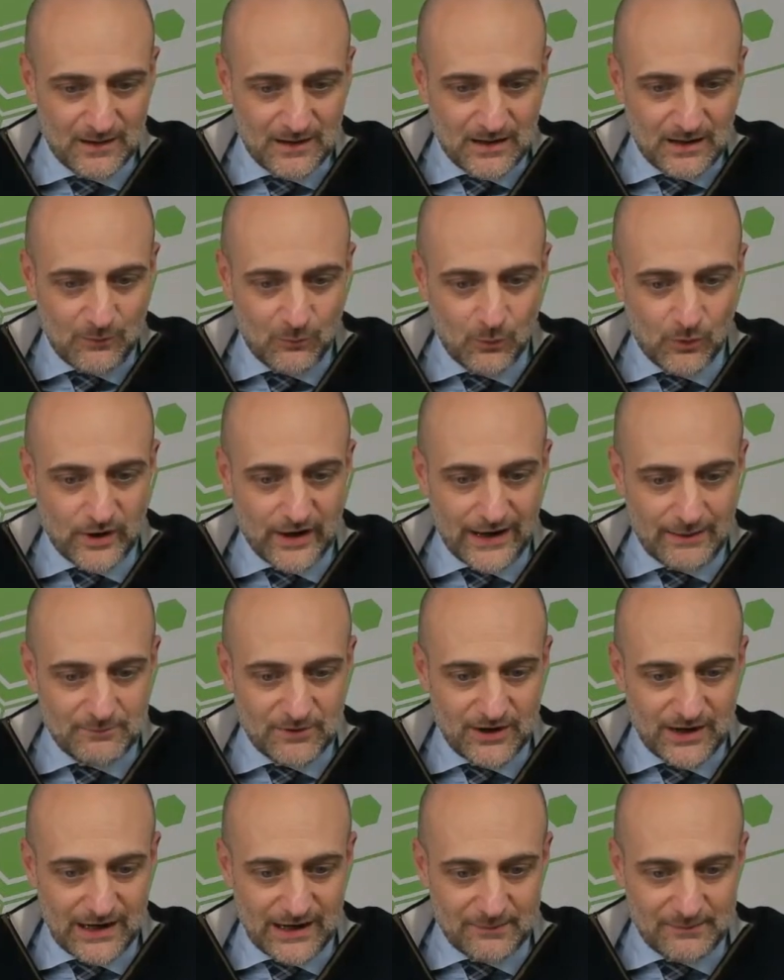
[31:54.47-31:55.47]

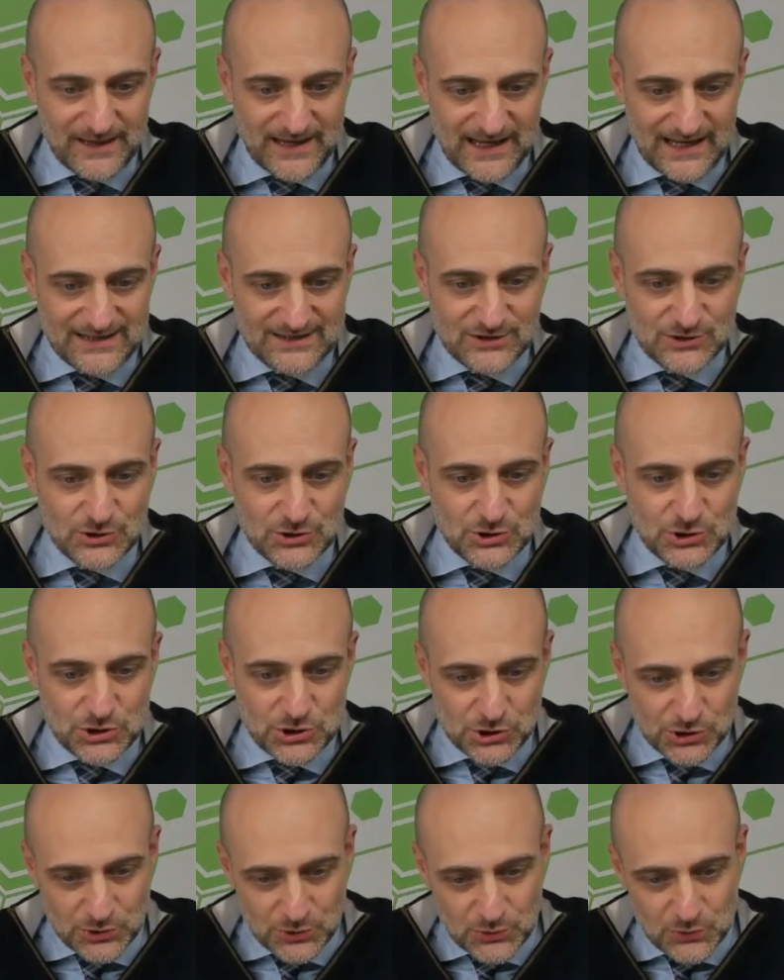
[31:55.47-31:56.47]
Warhammer Armageddon
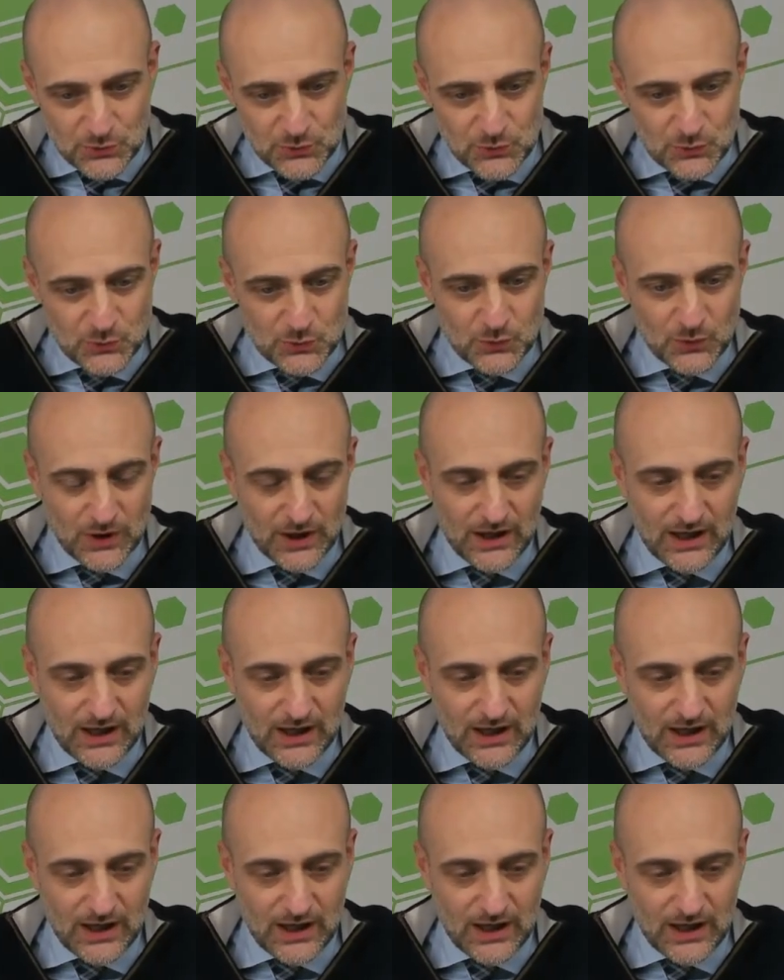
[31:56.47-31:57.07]
2,